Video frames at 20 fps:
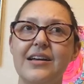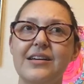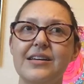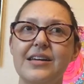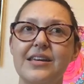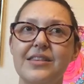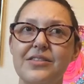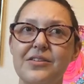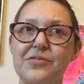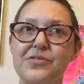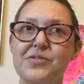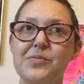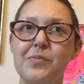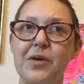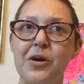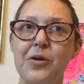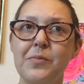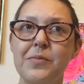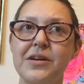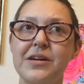in those
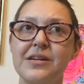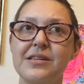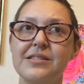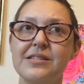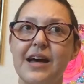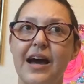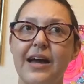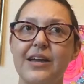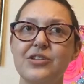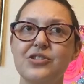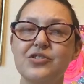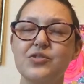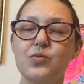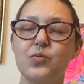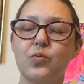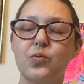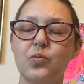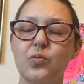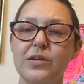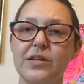moments, I just
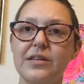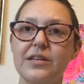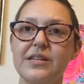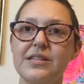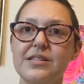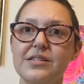really